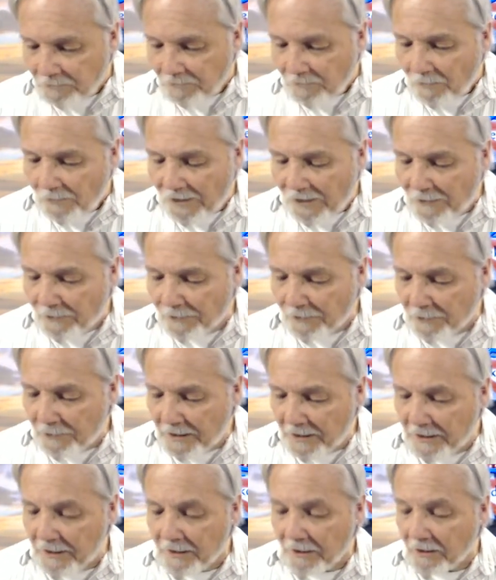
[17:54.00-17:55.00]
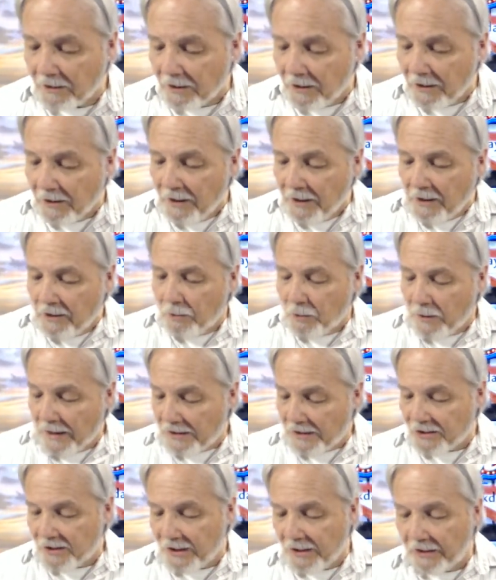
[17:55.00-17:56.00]
from here we're
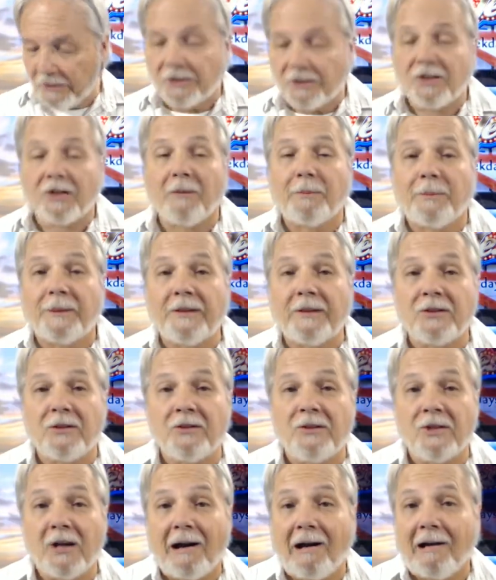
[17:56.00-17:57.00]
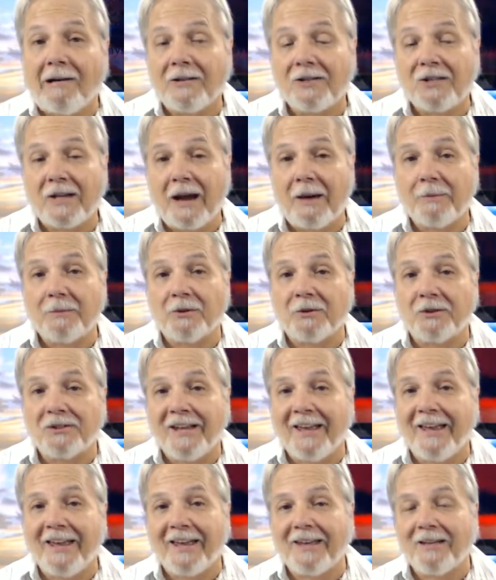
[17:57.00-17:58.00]
actually going to jump into John chapter
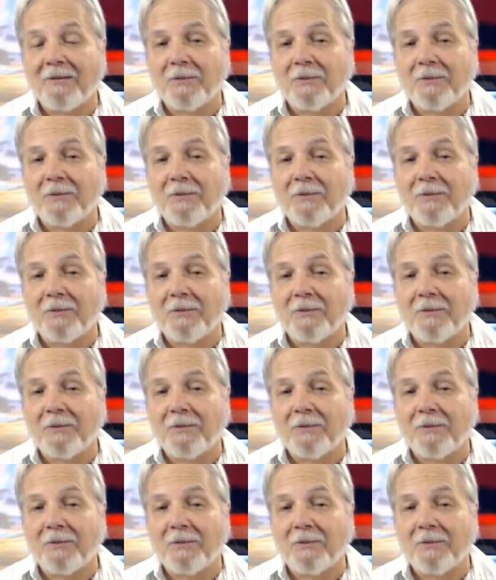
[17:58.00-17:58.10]
10,